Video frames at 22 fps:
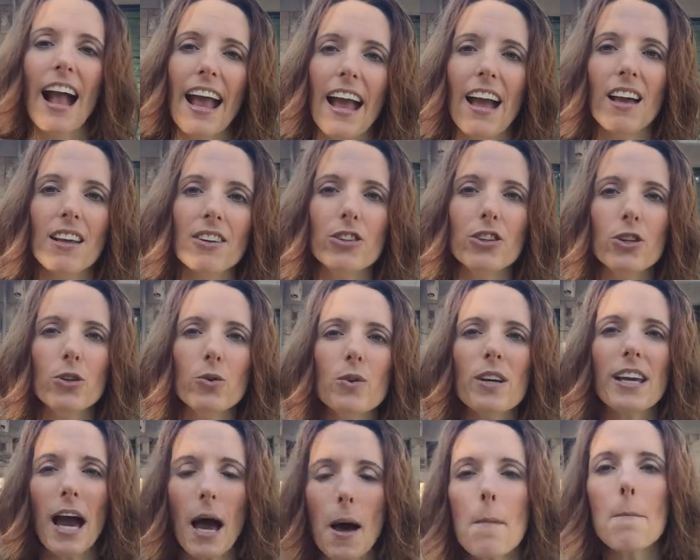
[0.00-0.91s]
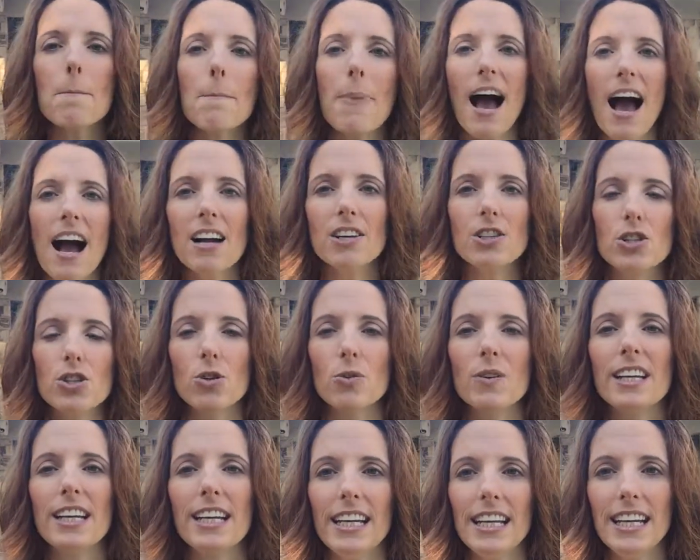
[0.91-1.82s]
and you get back
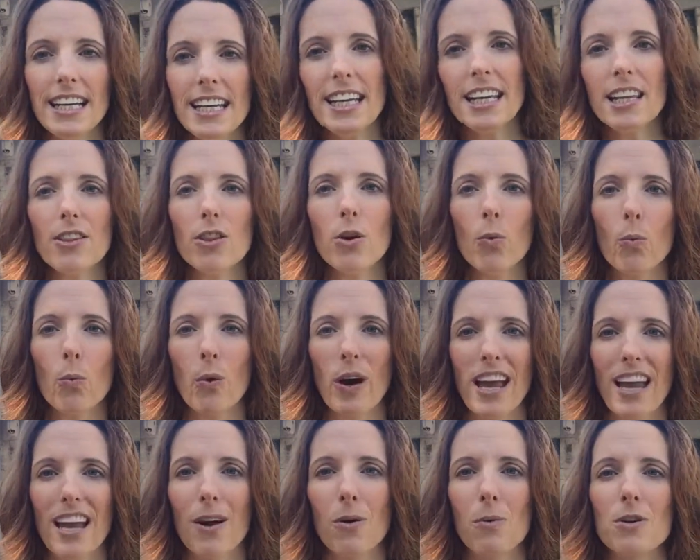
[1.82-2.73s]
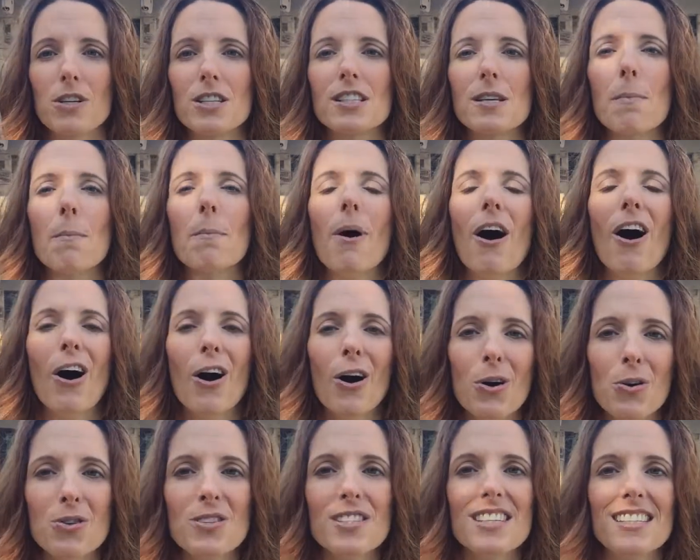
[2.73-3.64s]
to eating the way we're
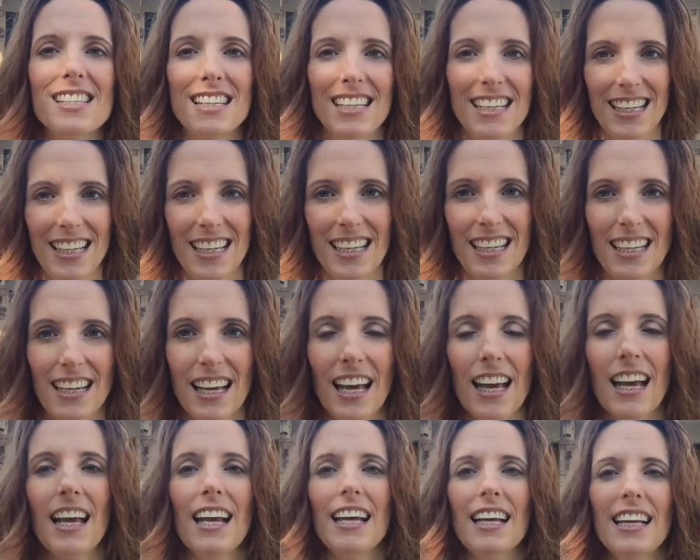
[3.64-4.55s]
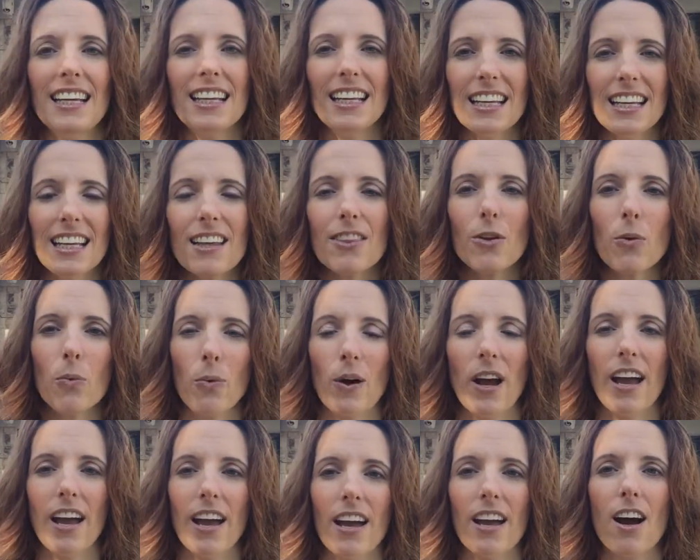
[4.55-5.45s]
supposed to eat eating the
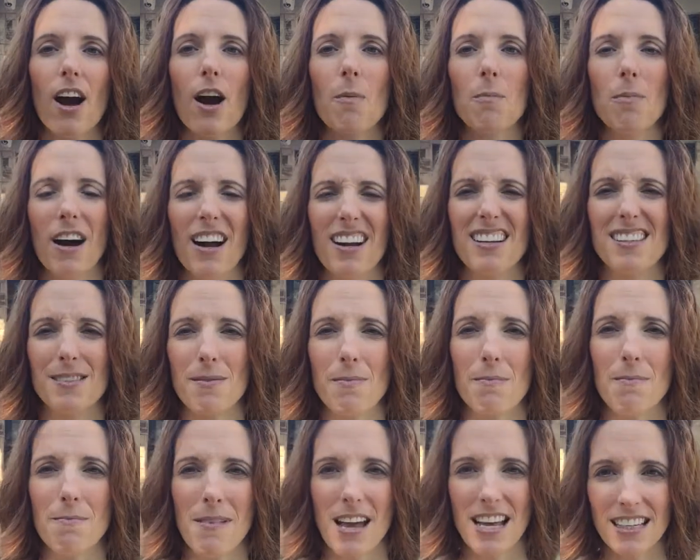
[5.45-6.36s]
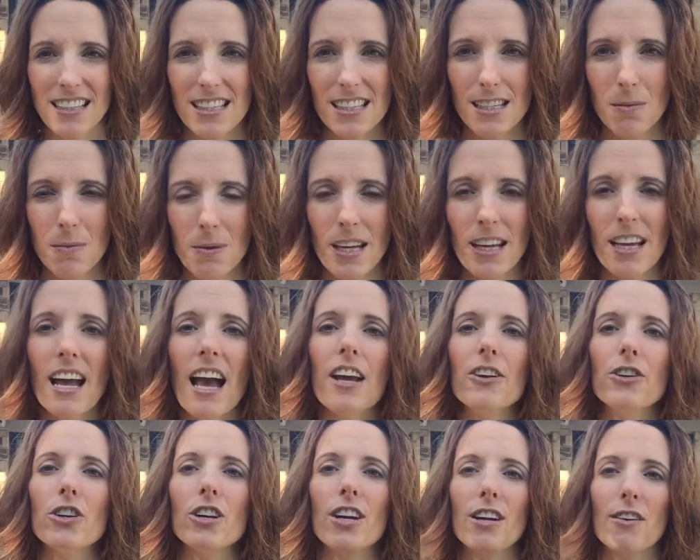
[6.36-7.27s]
way our body's meant to be
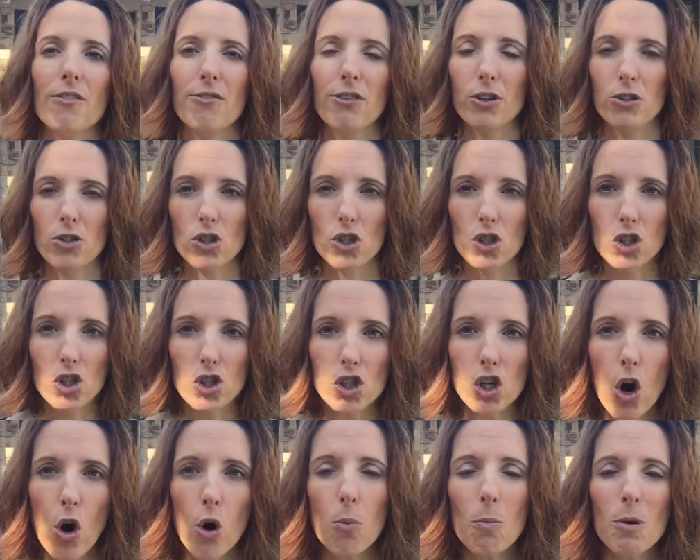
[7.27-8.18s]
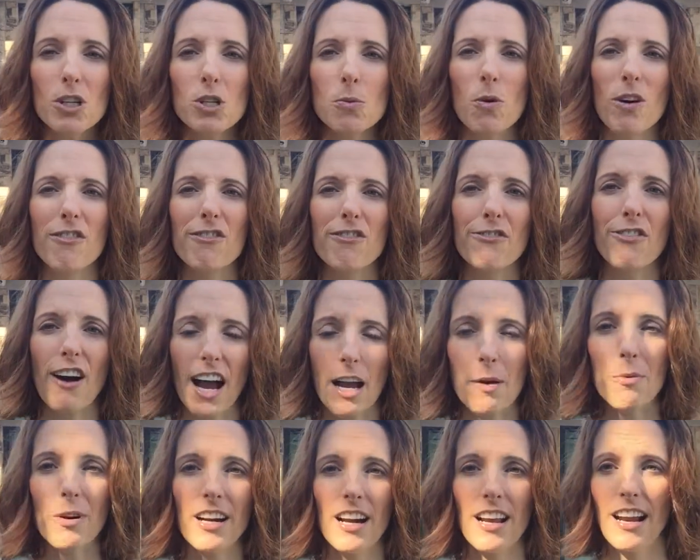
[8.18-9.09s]
and you're gonna feel so much more
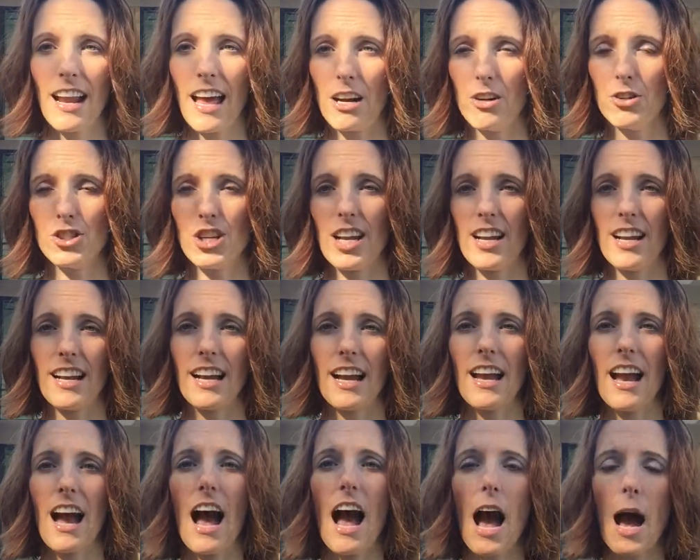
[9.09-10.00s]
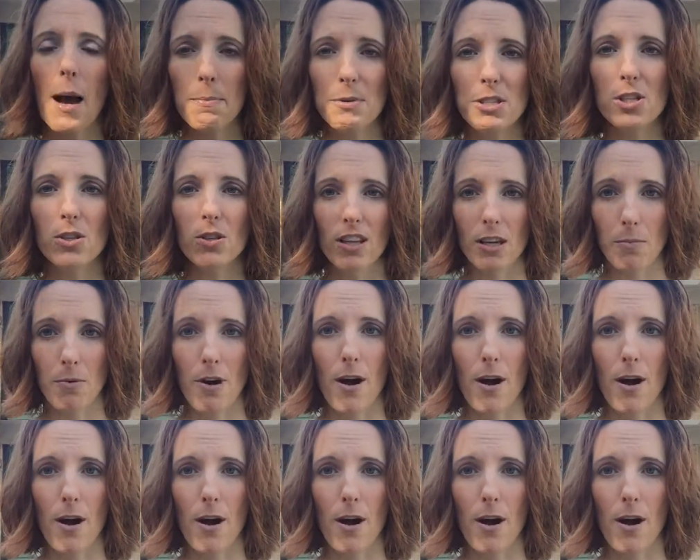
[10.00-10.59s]
vibrant and energetic energetic, I absolutely